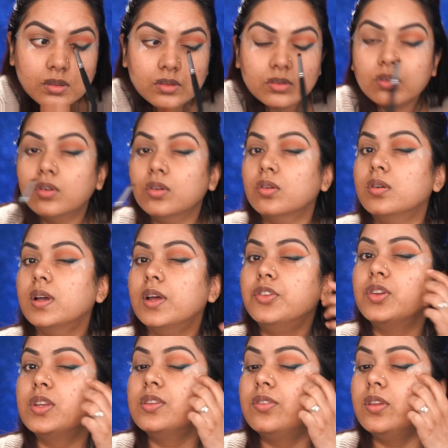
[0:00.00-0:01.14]
So as
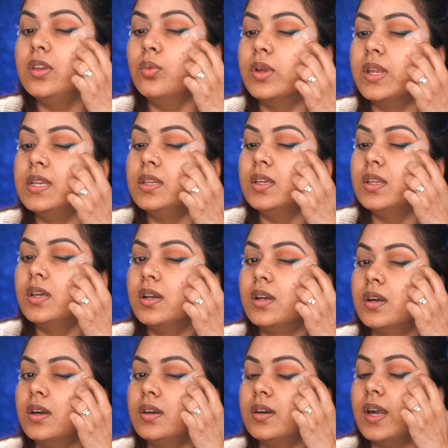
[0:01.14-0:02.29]
you can see what I did,
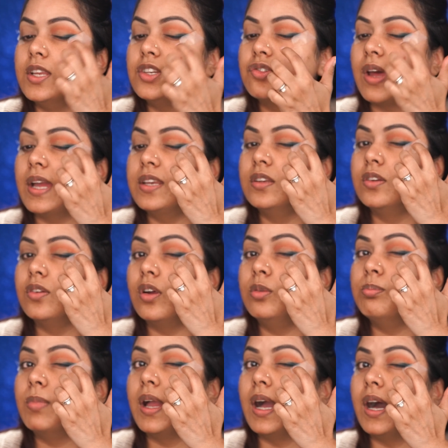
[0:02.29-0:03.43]
I dragged it
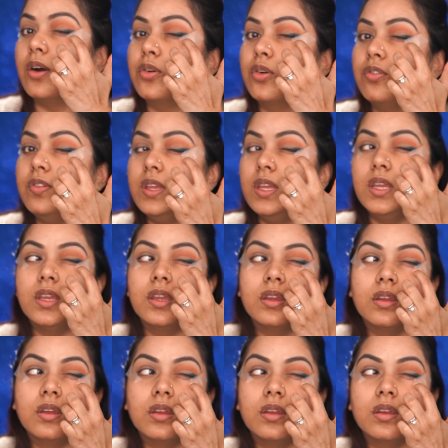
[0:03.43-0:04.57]
on my outer V
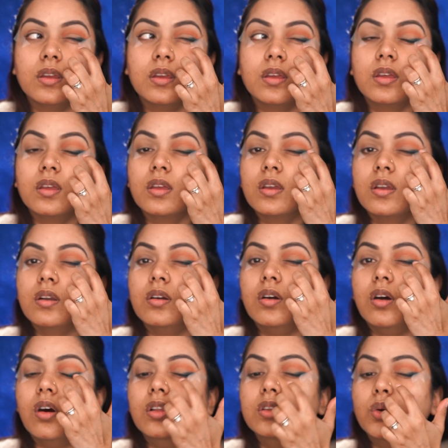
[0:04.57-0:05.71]

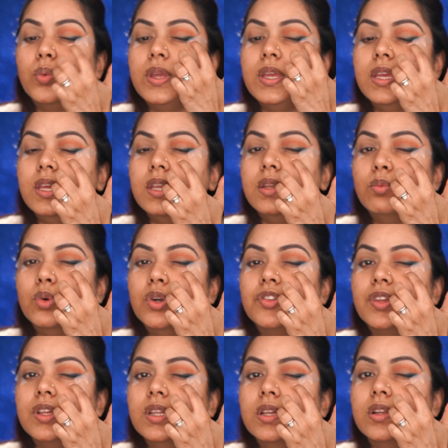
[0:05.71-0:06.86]
all the way inwards
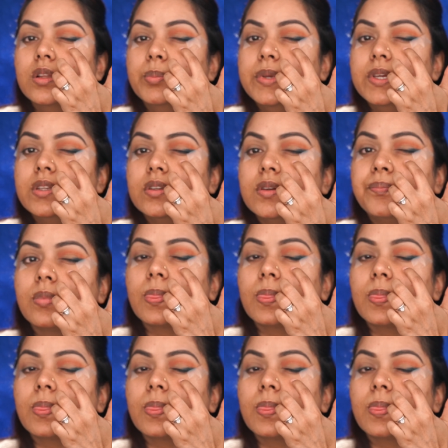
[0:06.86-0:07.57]
a little bit.